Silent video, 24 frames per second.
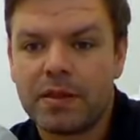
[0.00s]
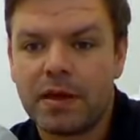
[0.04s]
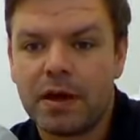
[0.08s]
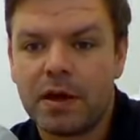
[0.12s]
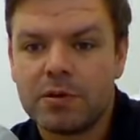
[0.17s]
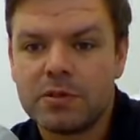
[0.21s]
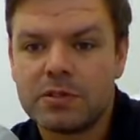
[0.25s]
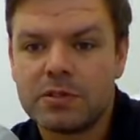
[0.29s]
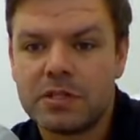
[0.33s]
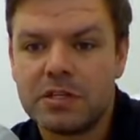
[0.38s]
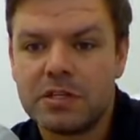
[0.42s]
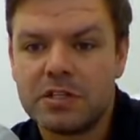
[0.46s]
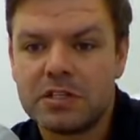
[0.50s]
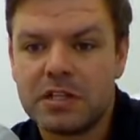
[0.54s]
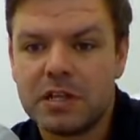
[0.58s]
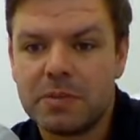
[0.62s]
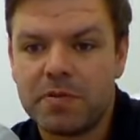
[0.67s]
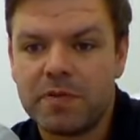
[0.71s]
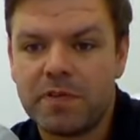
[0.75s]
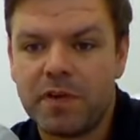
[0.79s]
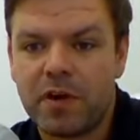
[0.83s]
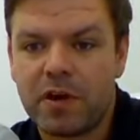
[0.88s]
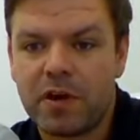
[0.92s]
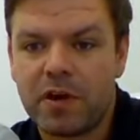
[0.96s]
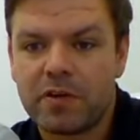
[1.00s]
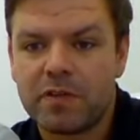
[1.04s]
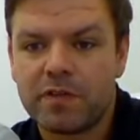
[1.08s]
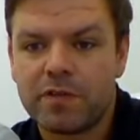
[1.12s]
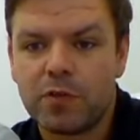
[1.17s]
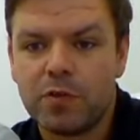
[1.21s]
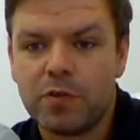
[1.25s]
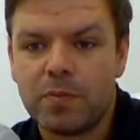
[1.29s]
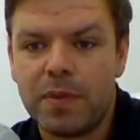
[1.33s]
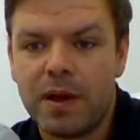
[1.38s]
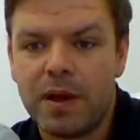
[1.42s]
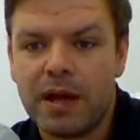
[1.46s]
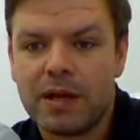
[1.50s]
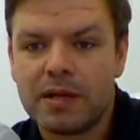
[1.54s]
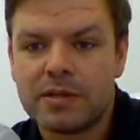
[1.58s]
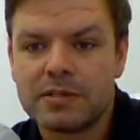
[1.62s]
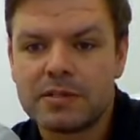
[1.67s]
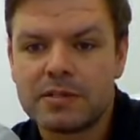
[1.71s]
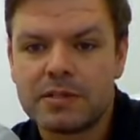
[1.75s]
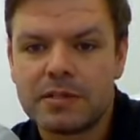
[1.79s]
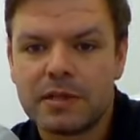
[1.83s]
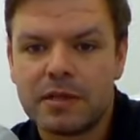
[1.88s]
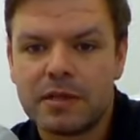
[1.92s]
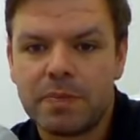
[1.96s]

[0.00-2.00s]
I was initially provided a full mask.